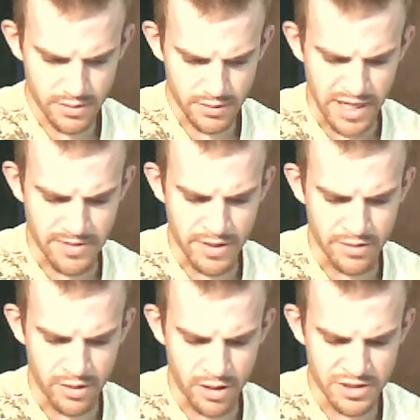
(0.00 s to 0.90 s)

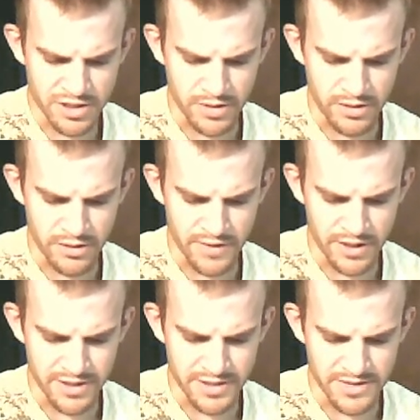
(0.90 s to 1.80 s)
Grandmother, also under the
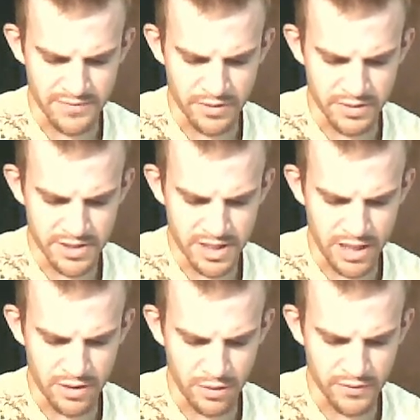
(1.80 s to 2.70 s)
vodka's influence,
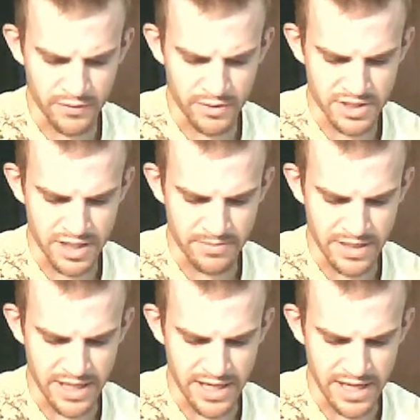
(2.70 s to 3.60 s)
caught hold of her son
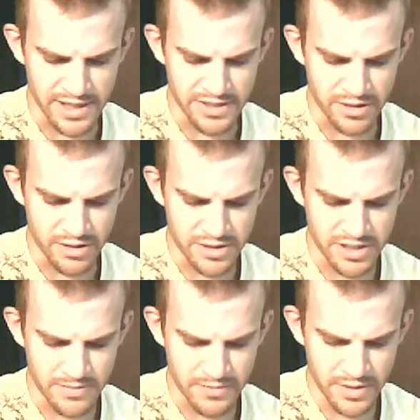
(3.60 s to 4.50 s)
by the hands and urged
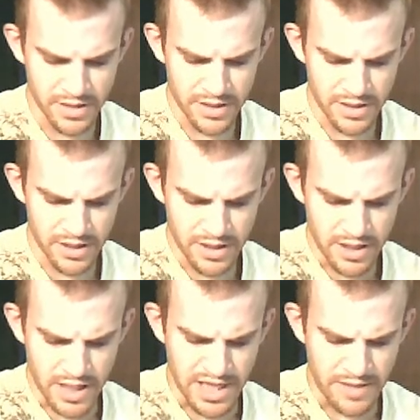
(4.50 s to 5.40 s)
him,
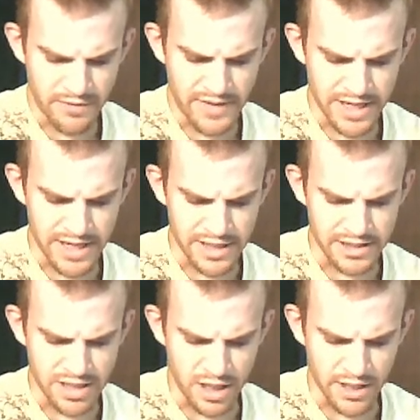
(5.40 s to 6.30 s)
"Enough of that kind
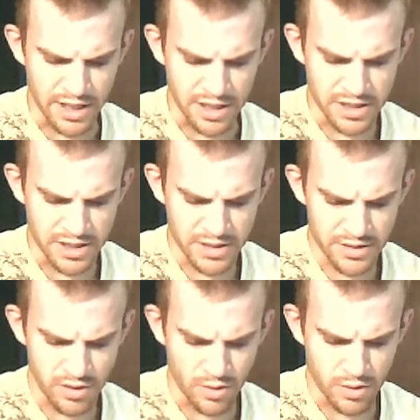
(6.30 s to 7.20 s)
of talk, Yasha.
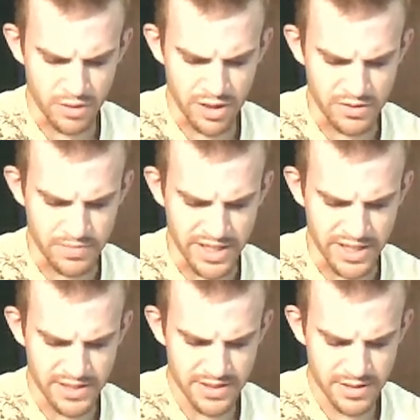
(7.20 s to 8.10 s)
The Lord knows
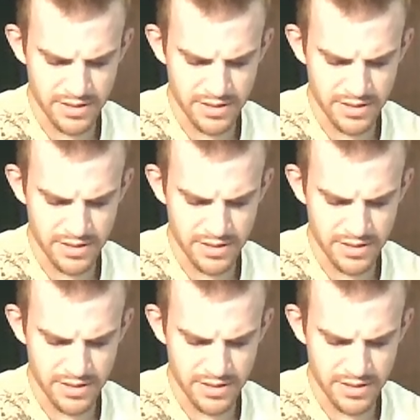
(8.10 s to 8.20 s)
best."